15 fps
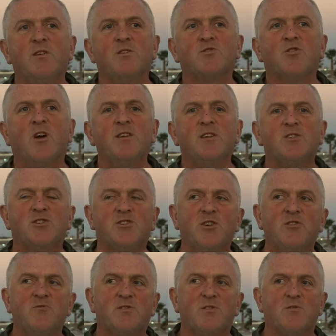you try to
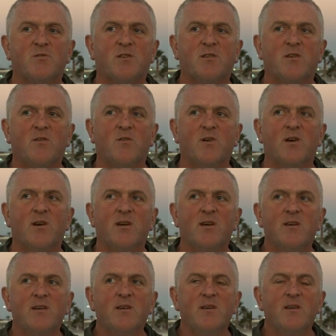shoot or
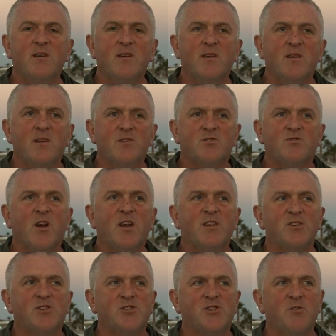try
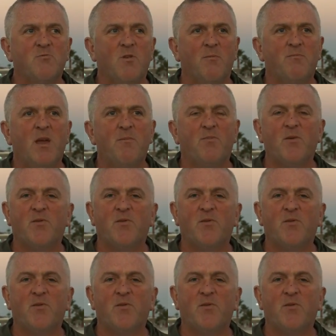to shoot what people